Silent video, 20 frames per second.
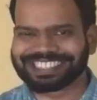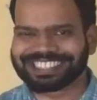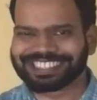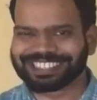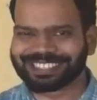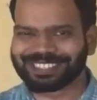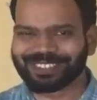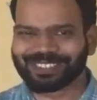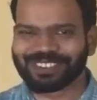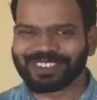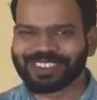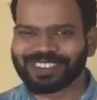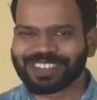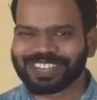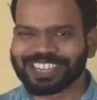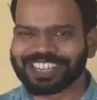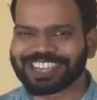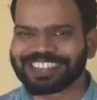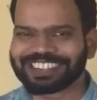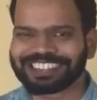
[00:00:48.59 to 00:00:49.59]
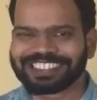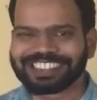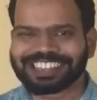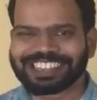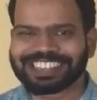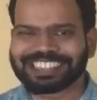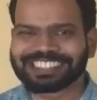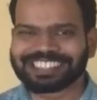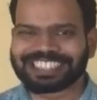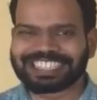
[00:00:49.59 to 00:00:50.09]
So here
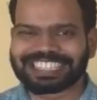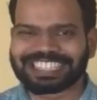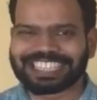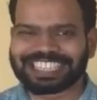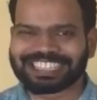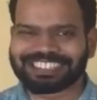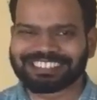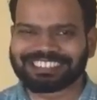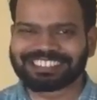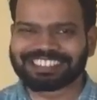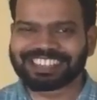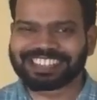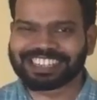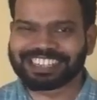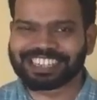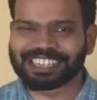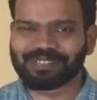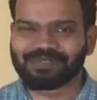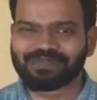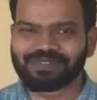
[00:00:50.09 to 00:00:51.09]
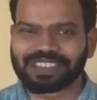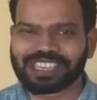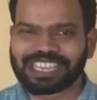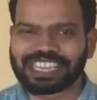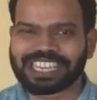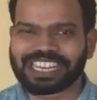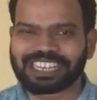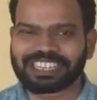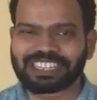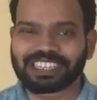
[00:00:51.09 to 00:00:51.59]
is the secret
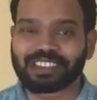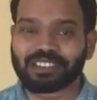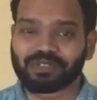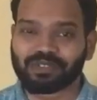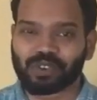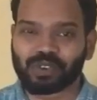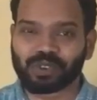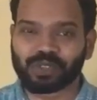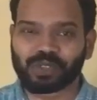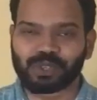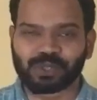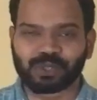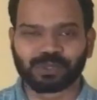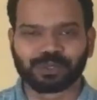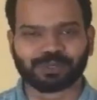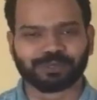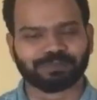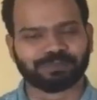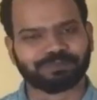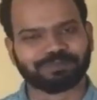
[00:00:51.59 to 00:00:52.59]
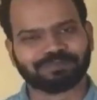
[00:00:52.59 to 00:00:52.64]
revealed for you.